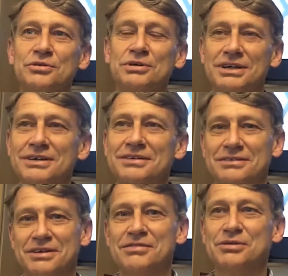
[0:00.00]
are doing
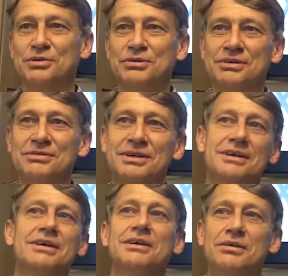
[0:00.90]
here is that we
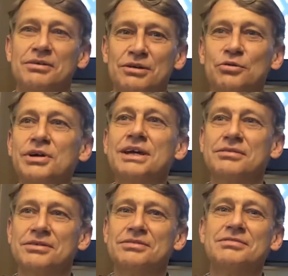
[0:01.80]

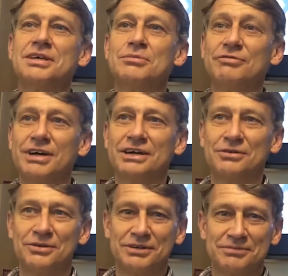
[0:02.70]
create the Sim
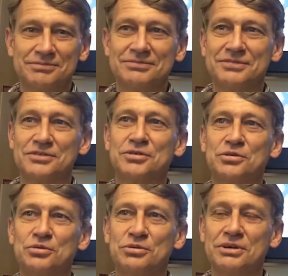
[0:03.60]
Factory.
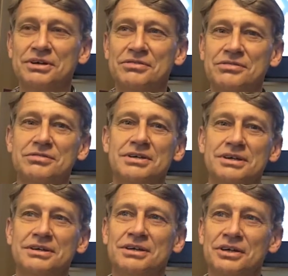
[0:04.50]
So it's
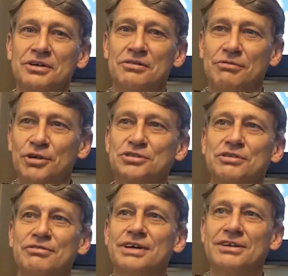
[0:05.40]
the
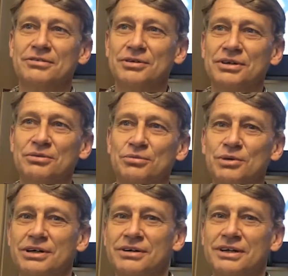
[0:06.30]
virtual factory
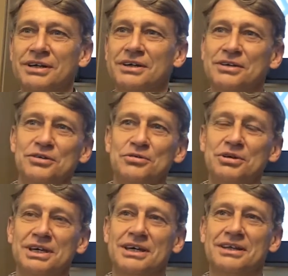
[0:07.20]
where you
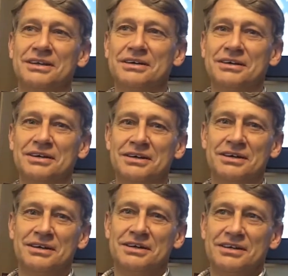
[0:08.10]
can
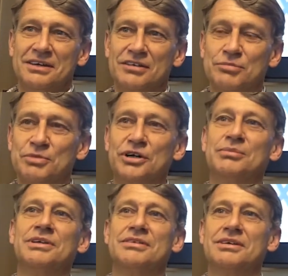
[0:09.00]

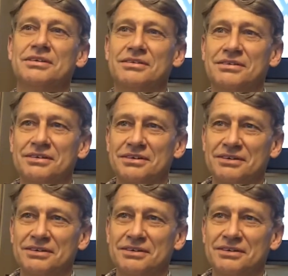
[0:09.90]
experiment and